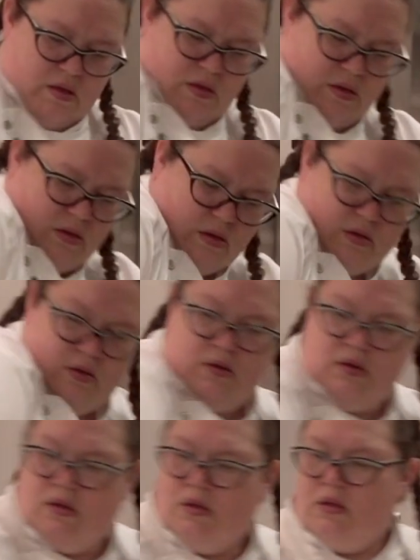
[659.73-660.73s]
A
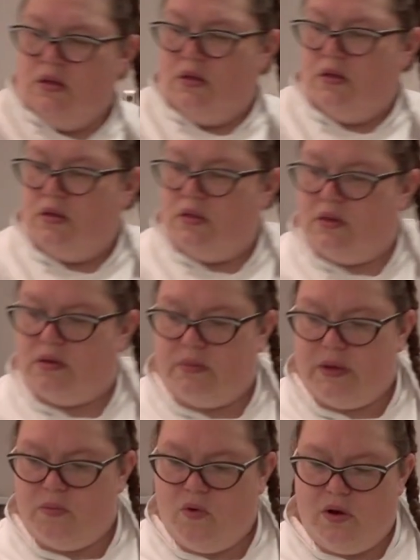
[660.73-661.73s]
little
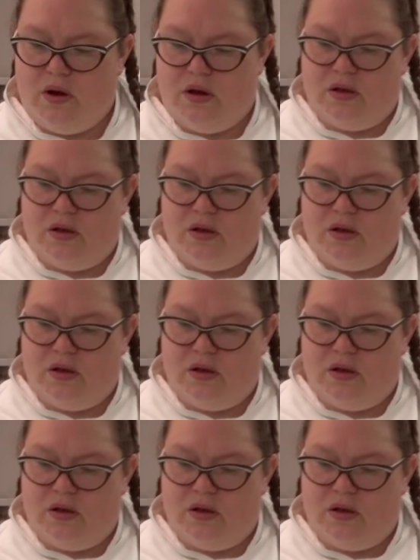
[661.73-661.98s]
bit more.